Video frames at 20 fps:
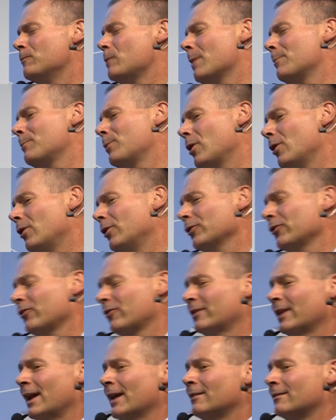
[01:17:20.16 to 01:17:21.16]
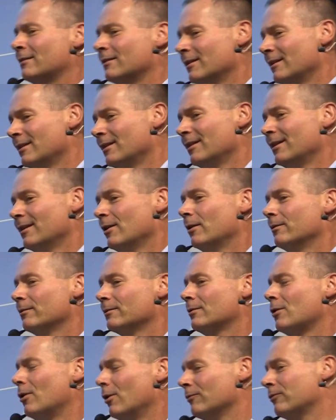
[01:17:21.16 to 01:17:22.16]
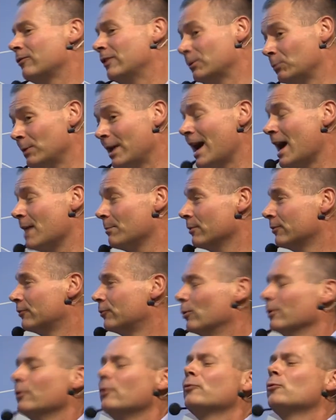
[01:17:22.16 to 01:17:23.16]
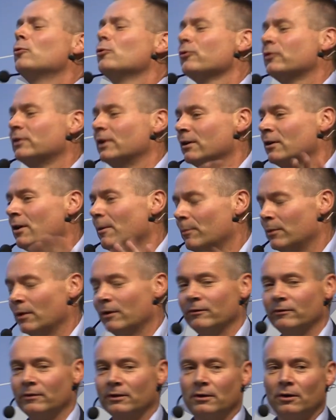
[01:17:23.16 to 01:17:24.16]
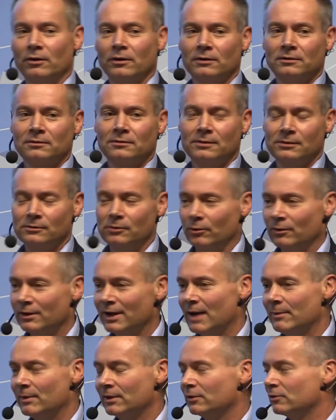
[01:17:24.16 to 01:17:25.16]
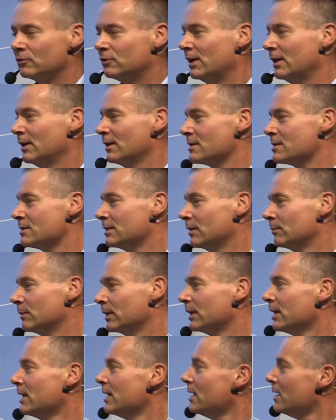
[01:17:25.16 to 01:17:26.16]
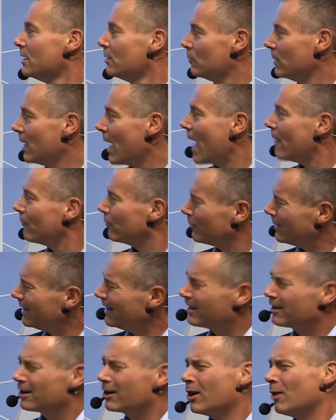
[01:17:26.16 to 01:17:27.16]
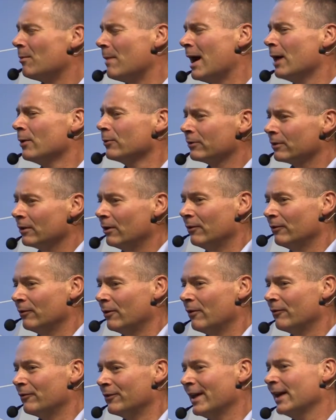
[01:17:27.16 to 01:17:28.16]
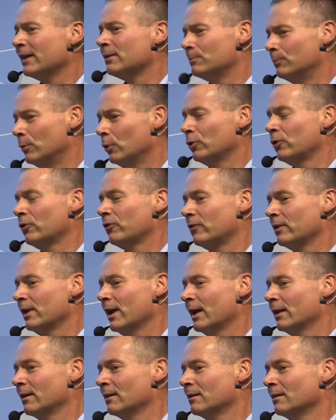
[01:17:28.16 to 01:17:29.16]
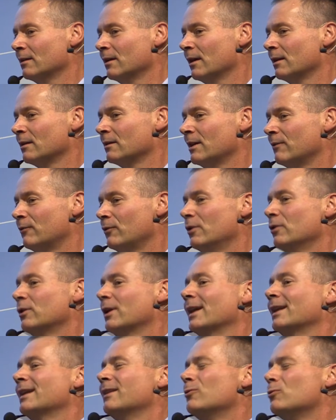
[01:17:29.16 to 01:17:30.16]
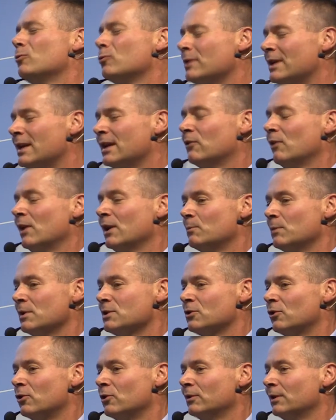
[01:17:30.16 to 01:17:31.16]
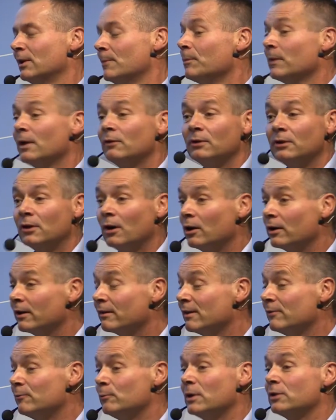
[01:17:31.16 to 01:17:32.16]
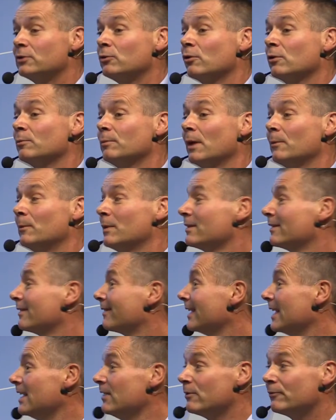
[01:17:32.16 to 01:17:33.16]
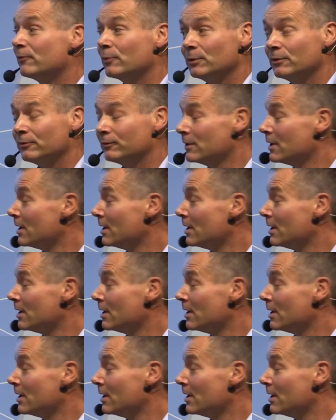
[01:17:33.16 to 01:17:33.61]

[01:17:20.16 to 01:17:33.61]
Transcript: past that conflict we had before. Of course, there are a couple of climate contrarians still, but we have really come out of that box. And if you look at a really great majority, regardless if we are talking about business, even from the